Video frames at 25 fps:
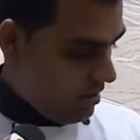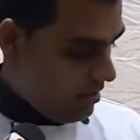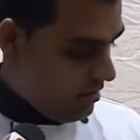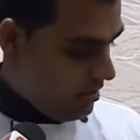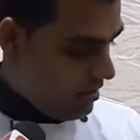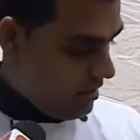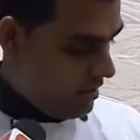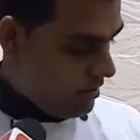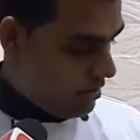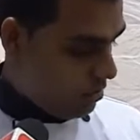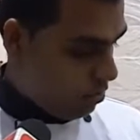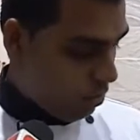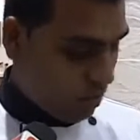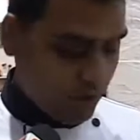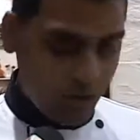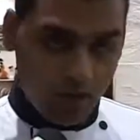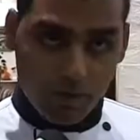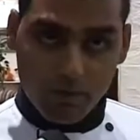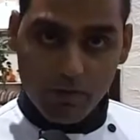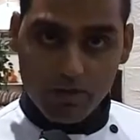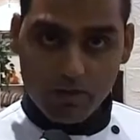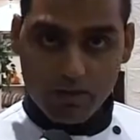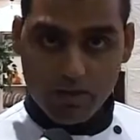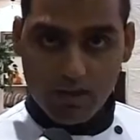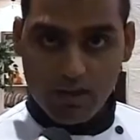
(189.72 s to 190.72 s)
There is
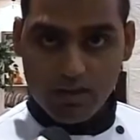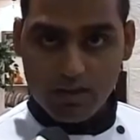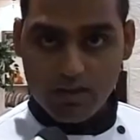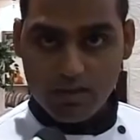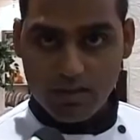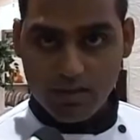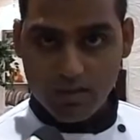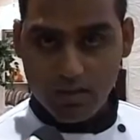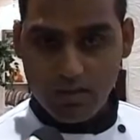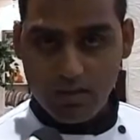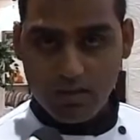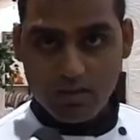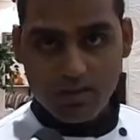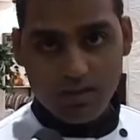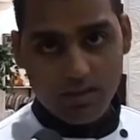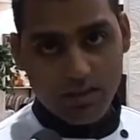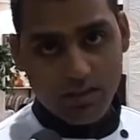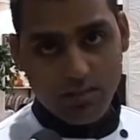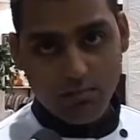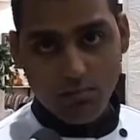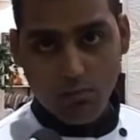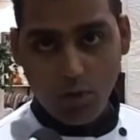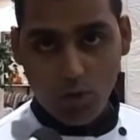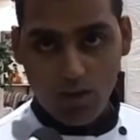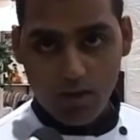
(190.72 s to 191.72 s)
condiments like chilies
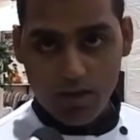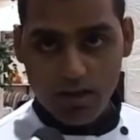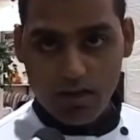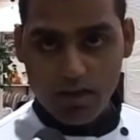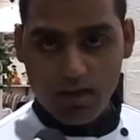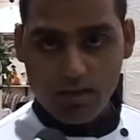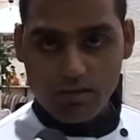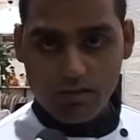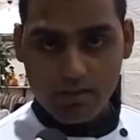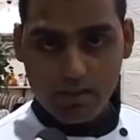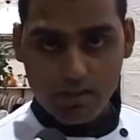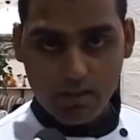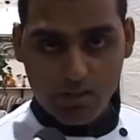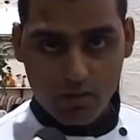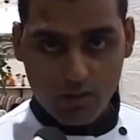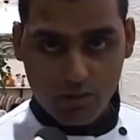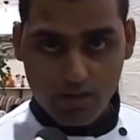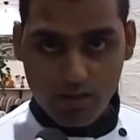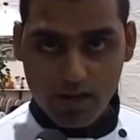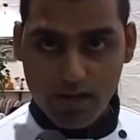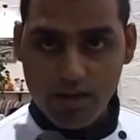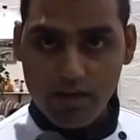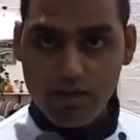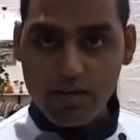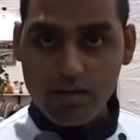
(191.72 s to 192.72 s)
and boiled eggs and
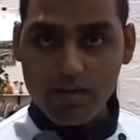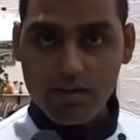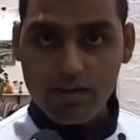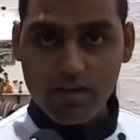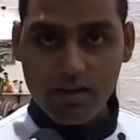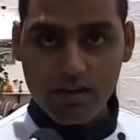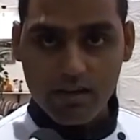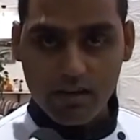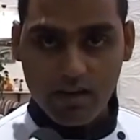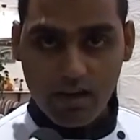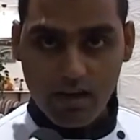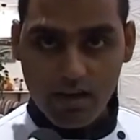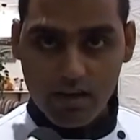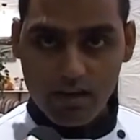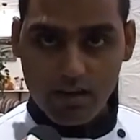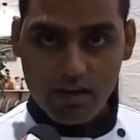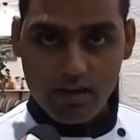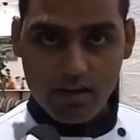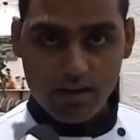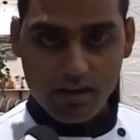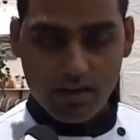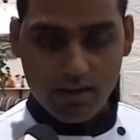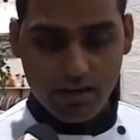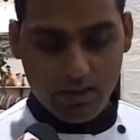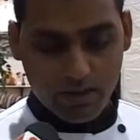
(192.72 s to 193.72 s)
coriander and
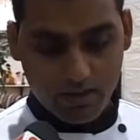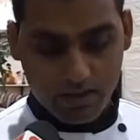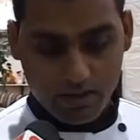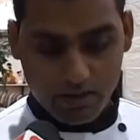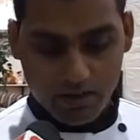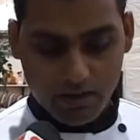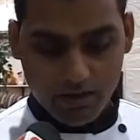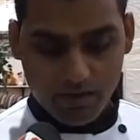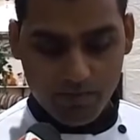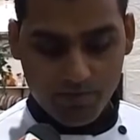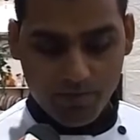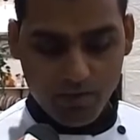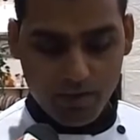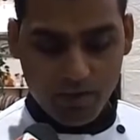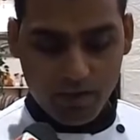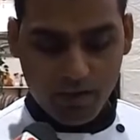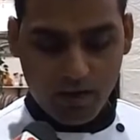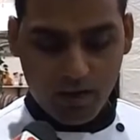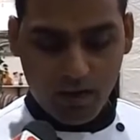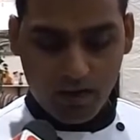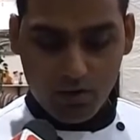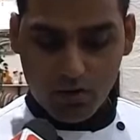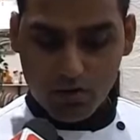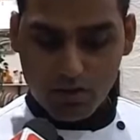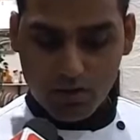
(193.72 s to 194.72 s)
garlic and onion.
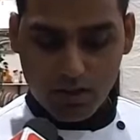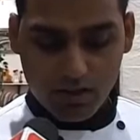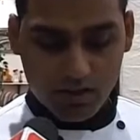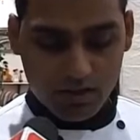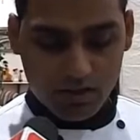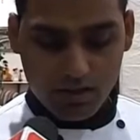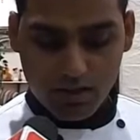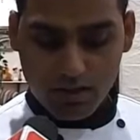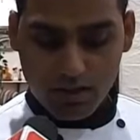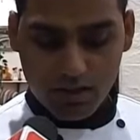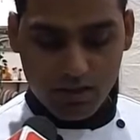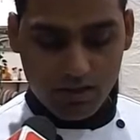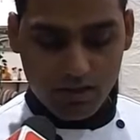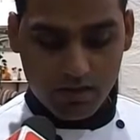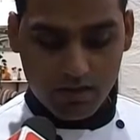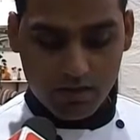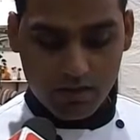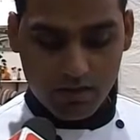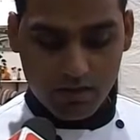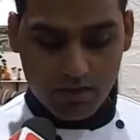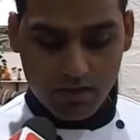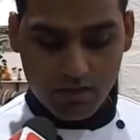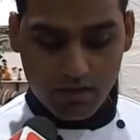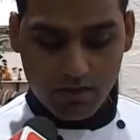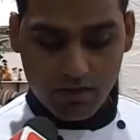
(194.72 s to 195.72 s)
I don't think they are
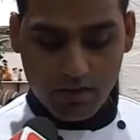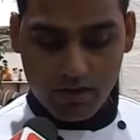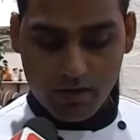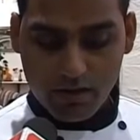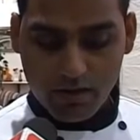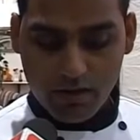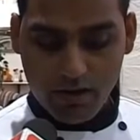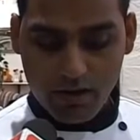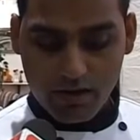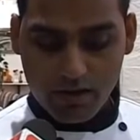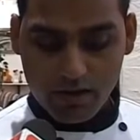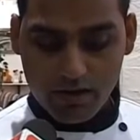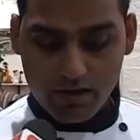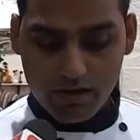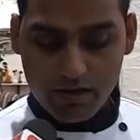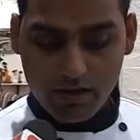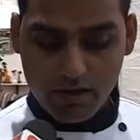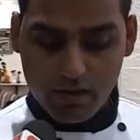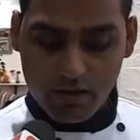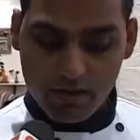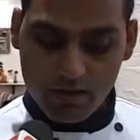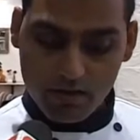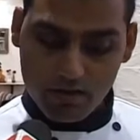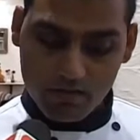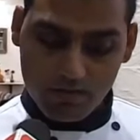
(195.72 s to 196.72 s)
very fatty.
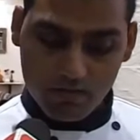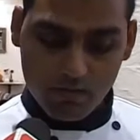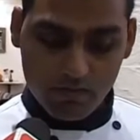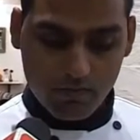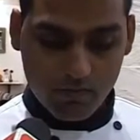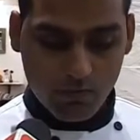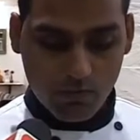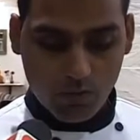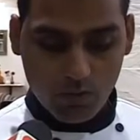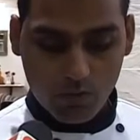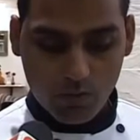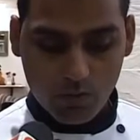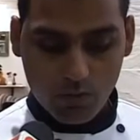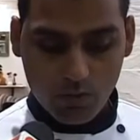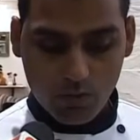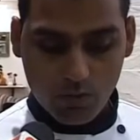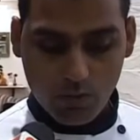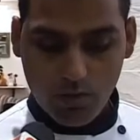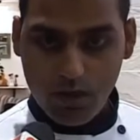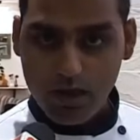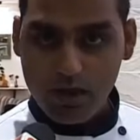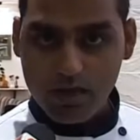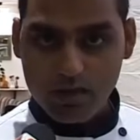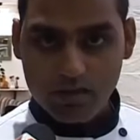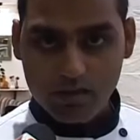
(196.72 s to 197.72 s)
They are for
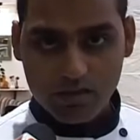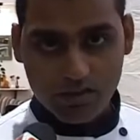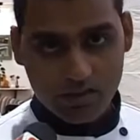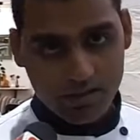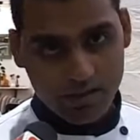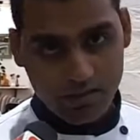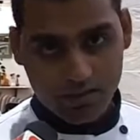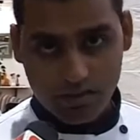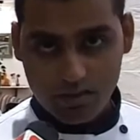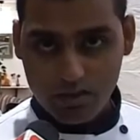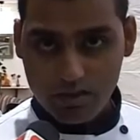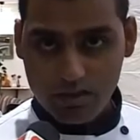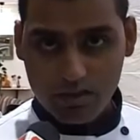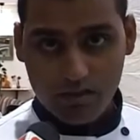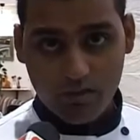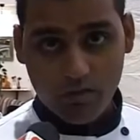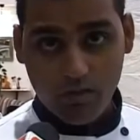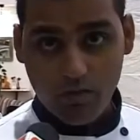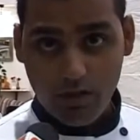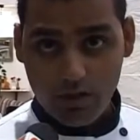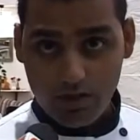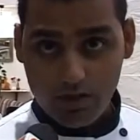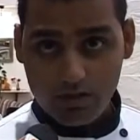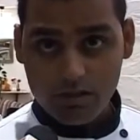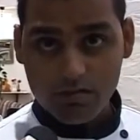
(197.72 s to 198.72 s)
wellness. This is a
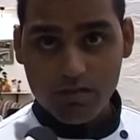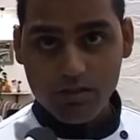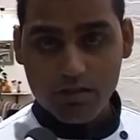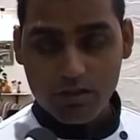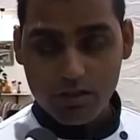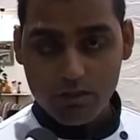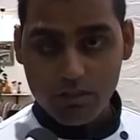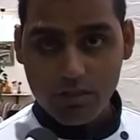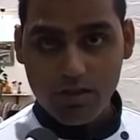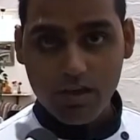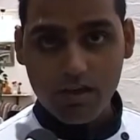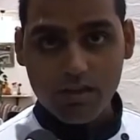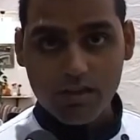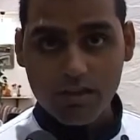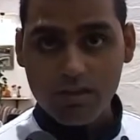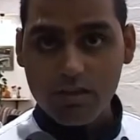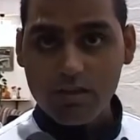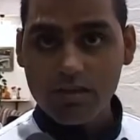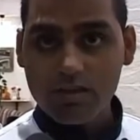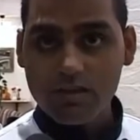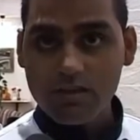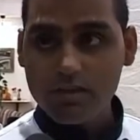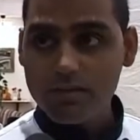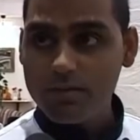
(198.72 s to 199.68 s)
wellness recipe I think.